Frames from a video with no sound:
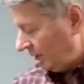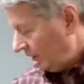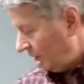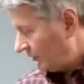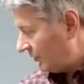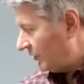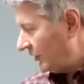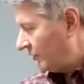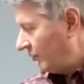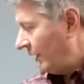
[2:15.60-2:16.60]
This is
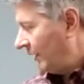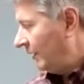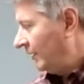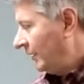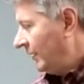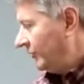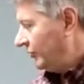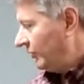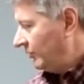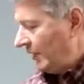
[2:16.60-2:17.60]
just a regular
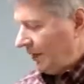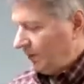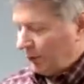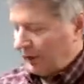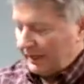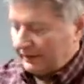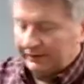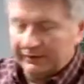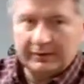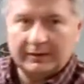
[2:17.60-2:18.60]
Geonite
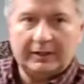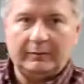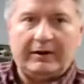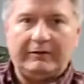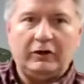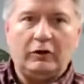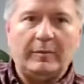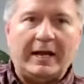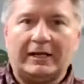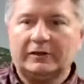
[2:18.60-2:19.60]
press. We have a
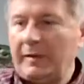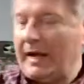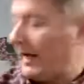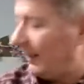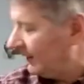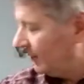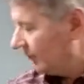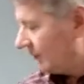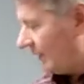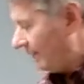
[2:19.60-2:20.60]
Nomax pad that
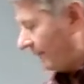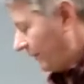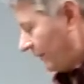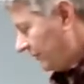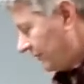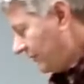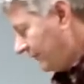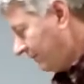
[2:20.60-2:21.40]
goes down first,